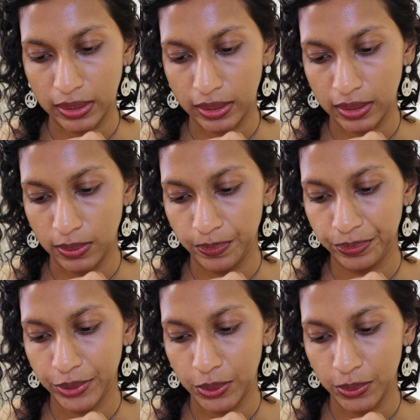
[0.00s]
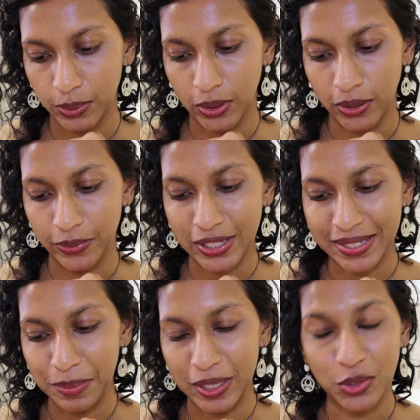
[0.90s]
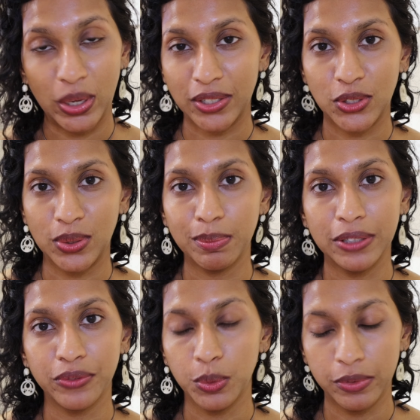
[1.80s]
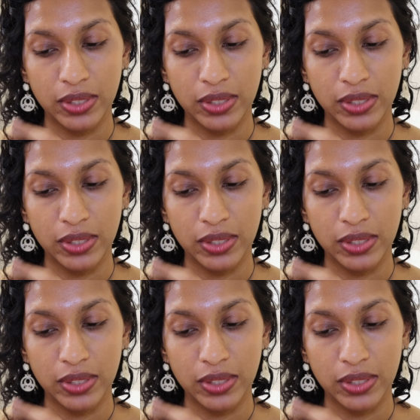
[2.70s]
Like in, you know, obviously being attracted to a perfume,